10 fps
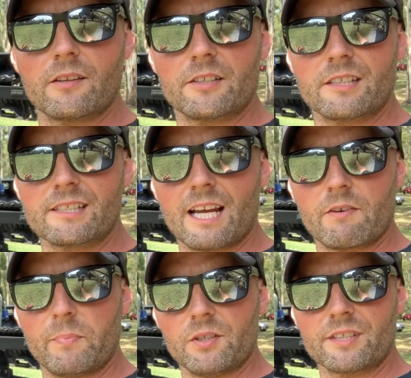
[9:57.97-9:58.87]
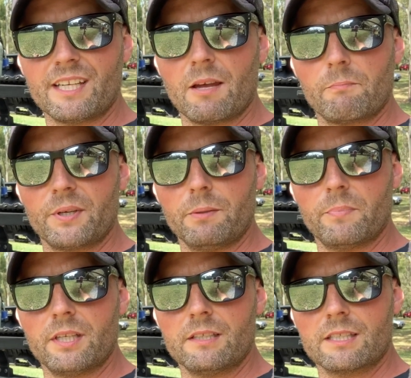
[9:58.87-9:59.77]
that doesn't have a built-in
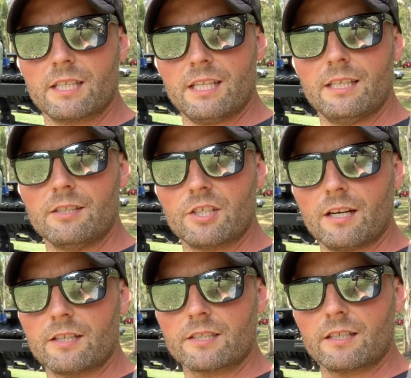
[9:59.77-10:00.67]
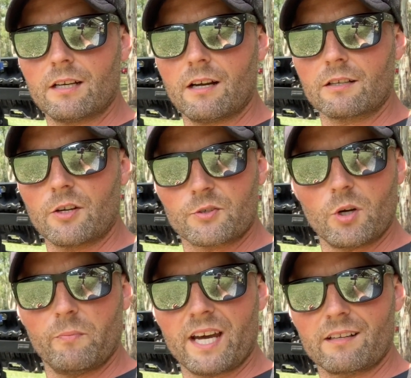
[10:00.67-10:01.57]
MPPT charger
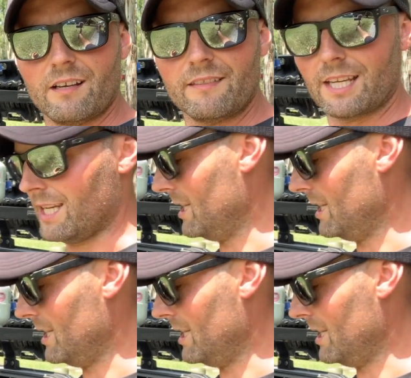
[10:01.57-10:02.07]
control panel on there.